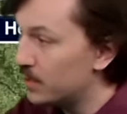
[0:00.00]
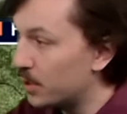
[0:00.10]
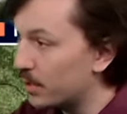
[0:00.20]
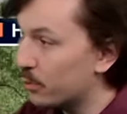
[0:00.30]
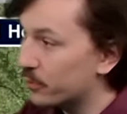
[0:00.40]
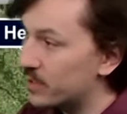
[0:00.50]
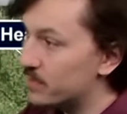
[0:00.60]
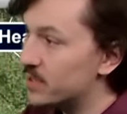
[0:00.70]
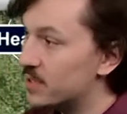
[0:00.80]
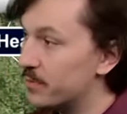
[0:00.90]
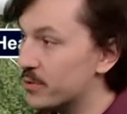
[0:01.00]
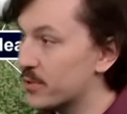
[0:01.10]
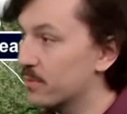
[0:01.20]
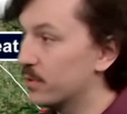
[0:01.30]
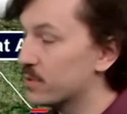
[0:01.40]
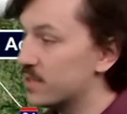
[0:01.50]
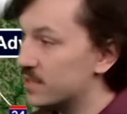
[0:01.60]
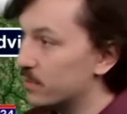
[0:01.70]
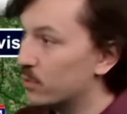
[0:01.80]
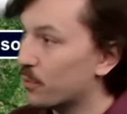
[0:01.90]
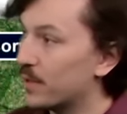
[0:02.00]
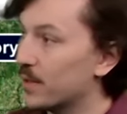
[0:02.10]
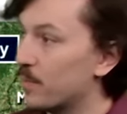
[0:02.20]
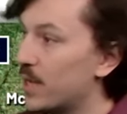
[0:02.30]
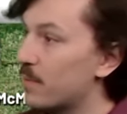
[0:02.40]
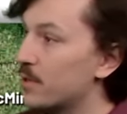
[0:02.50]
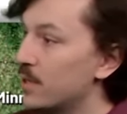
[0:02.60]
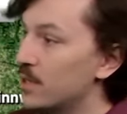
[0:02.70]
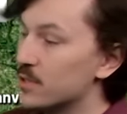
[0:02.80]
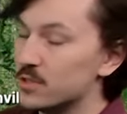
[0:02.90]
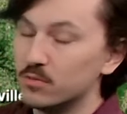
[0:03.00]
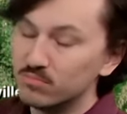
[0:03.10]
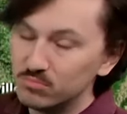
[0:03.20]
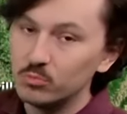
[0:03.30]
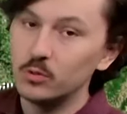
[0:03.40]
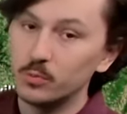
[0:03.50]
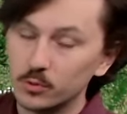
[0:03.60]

not Northeast Mississippi or southern Middle Tennessee, but North Alabama. So we will